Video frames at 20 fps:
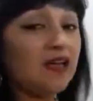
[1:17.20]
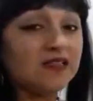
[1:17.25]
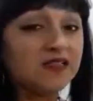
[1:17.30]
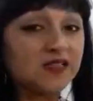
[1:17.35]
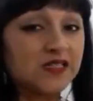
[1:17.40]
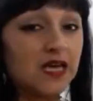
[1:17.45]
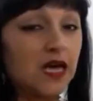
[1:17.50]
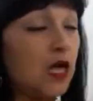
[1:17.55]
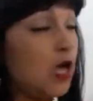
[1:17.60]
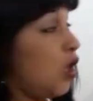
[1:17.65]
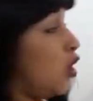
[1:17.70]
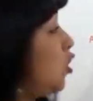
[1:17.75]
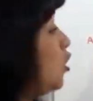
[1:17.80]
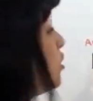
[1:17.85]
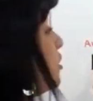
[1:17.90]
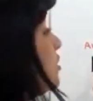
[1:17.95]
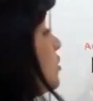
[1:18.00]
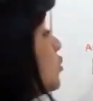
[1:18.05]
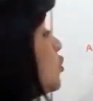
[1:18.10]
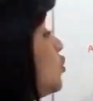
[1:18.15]
ask,
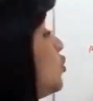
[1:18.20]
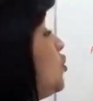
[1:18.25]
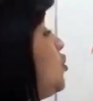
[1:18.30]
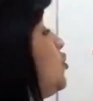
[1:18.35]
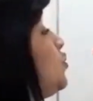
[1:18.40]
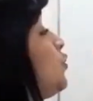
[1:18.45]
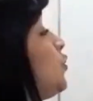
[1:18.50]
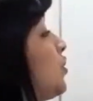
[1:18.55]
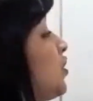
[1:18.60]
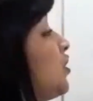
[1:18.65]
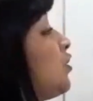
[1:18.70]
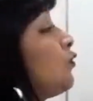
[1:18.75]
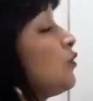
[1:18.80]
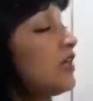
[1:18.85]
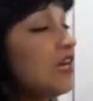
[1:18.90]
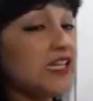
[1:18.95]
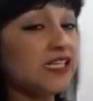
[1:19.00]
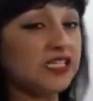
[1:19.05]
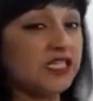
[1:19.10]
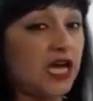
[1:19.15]
do you
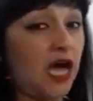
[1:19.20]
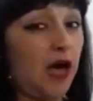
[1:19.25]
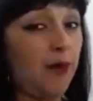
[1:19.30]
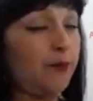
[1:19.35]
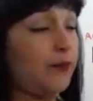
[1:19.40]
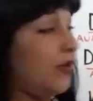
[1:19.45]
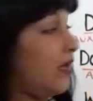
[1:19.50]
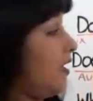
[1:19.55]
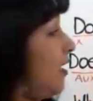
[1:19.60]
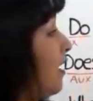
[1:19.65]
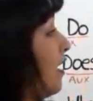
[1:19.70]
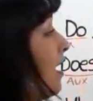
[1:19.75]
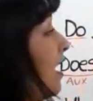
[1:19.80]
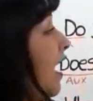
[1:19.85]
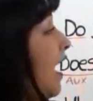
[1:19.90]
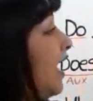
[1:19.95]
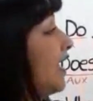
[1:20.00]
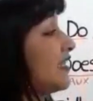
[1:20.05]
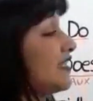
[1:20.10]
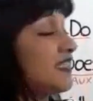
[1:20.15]
get up
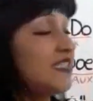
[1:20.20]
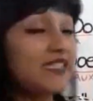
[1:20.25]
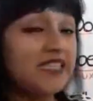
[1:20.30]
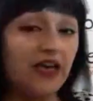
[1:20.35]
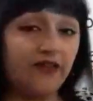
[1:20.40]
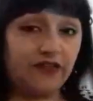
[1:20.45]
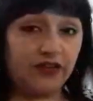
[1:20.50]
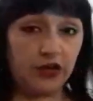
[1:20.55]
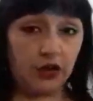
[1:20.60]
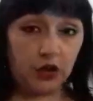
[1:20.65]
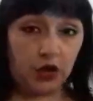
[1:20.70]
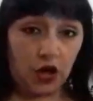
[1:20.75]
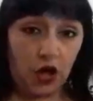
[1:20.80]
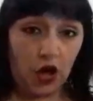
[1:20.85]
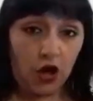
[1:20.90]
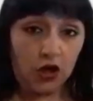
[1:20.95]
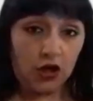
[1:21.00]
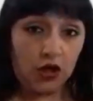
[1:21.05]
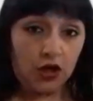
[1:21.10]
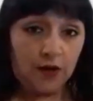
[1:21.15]
at 7
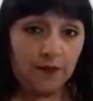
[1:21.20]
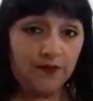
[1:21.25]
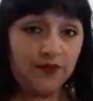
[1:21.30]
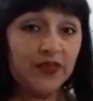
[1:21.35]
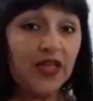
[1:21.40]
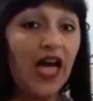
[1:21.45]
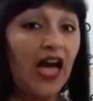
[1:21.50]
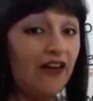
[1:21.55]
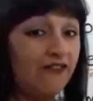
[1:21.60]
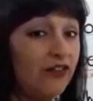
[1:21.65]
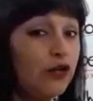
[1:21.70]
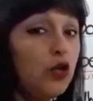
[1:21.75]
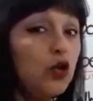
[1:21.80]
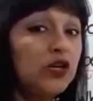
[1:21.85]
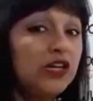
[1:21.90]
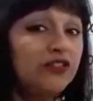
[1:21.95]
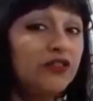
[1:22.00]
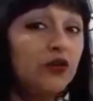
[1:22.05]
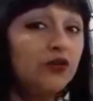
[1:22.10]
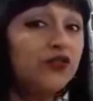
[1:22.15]
o'clock? Have a
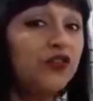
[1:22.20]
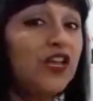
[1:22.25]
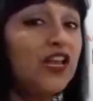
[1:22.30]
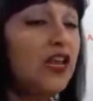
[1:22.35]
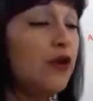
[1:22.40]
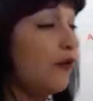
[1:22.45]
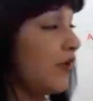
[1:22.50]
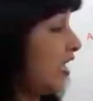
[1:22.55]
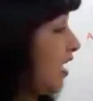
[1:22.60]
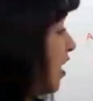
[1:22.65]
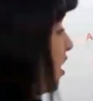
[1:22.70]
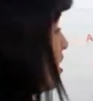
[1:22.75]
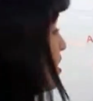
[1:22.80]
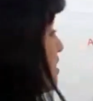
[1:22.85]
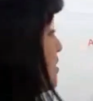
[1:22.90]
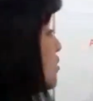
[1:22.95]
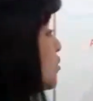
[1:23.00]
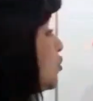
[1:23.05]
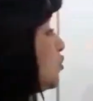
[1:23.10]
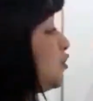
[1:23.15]
look at the auxiliary.
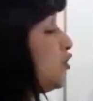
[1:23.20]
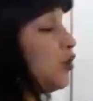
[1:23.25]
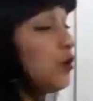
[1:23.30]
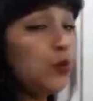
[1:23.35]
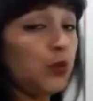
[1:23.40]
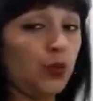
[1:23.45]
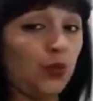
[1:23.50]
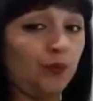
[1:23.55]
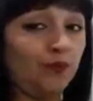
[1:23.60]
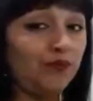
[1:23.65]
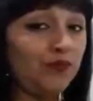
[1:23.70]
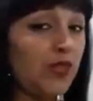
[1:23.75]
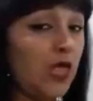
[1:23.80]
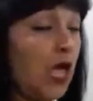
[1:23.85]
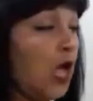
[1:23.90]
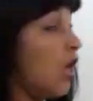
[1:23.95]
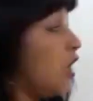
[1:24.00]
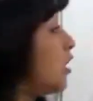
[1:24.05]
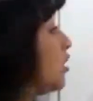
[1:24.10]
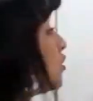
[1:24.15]
Do.
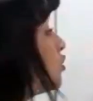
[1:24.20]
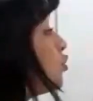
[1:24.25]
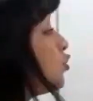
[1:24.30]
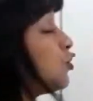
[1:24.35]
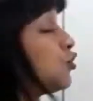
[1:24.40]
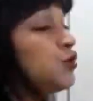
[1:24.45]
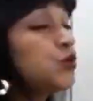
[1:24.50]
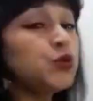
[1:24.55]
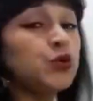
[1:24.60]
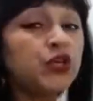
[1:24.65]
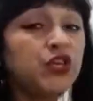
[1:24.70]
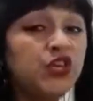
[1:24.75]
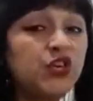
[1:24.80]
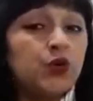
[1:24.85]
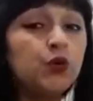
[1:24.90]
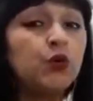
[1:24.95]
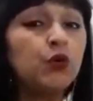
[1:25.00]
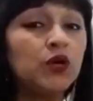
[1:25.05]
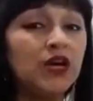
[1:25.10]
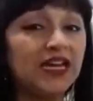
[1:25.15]
Do
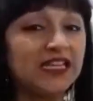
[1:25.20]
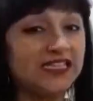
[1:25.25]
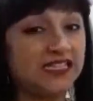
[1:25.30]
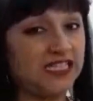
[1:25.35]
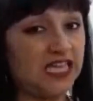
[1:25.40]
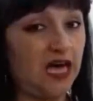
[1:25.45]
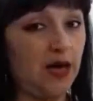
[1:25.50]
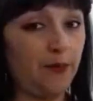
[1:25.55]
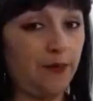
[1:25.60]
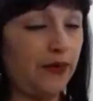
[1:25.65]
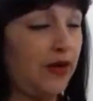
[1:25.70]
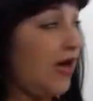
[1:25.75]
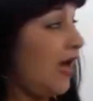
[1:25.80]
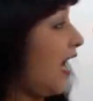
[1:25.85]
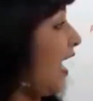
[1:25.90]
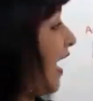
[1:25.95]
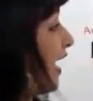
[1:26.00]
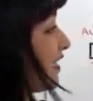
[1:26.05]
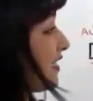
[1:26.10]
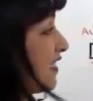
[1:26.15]
you get up
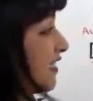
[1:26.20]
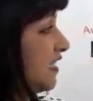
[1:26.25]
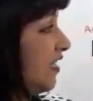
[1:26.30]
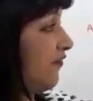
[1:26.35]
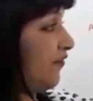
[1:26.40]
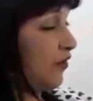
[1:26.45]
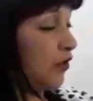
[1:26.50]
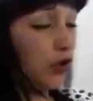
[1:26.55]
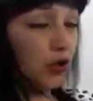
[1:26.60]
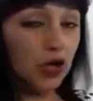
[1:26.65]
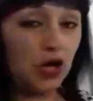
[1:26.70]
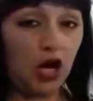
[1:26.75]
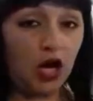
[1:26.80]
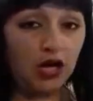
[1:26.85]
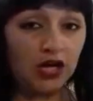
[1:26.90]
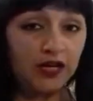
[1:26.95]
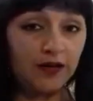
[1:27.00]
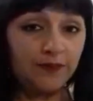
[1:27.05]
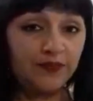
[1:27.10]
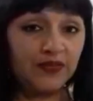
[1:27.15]
at 7
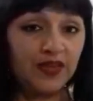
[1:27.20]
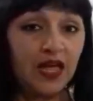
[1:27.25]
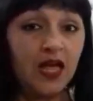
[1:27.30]
o'clock?